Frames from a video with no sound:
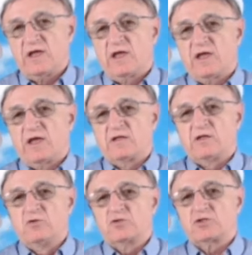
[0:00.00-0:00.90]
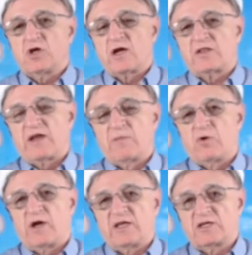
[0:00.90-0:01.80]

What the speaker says: and the new stock that I bought